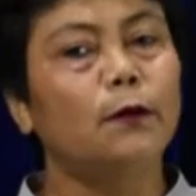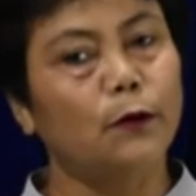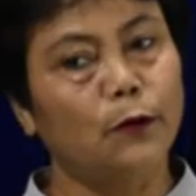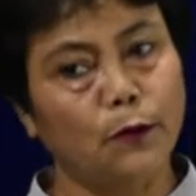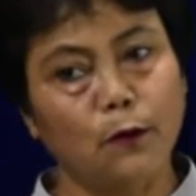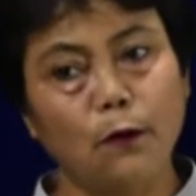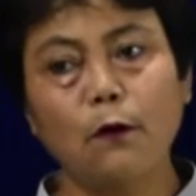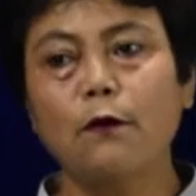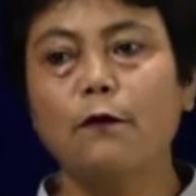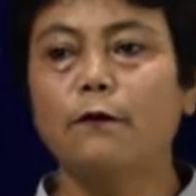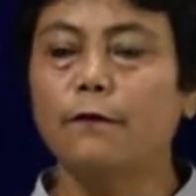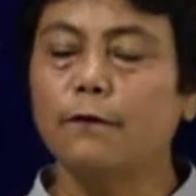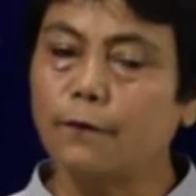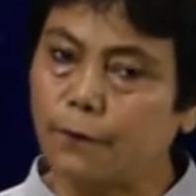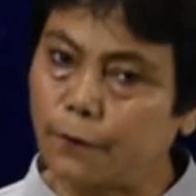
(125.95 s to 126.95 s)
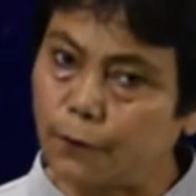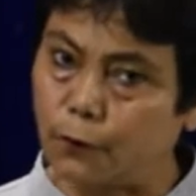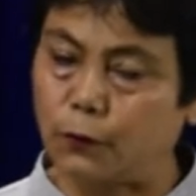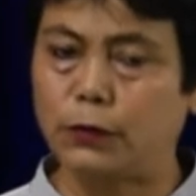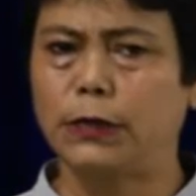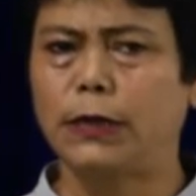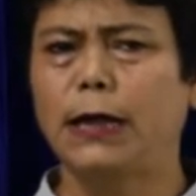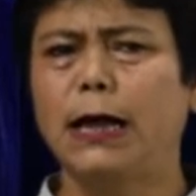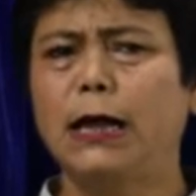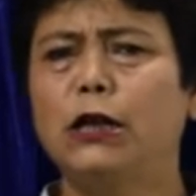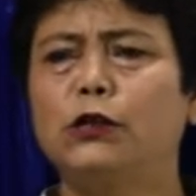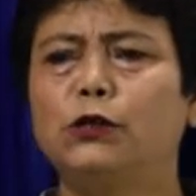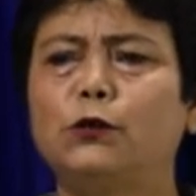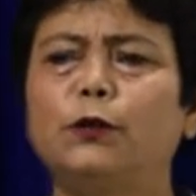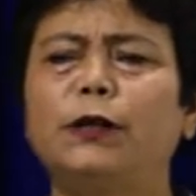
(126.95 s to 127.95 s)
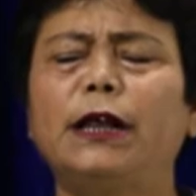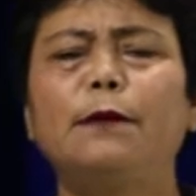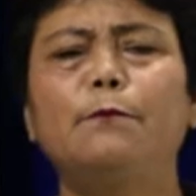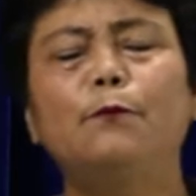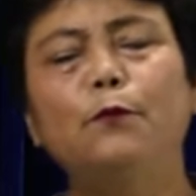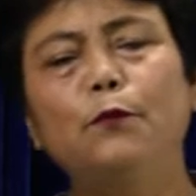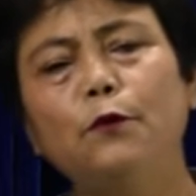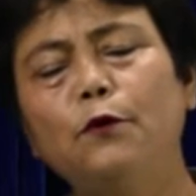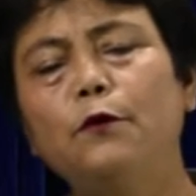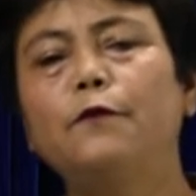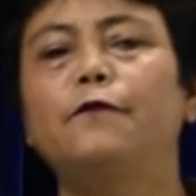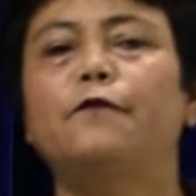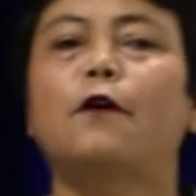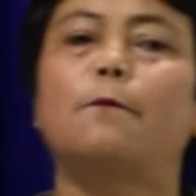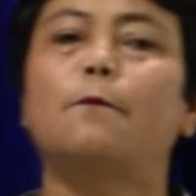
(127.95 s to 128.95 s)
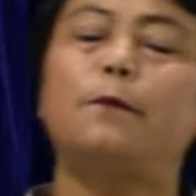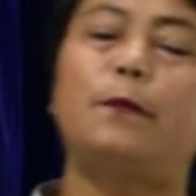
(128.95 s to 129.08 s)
grow food. So they move from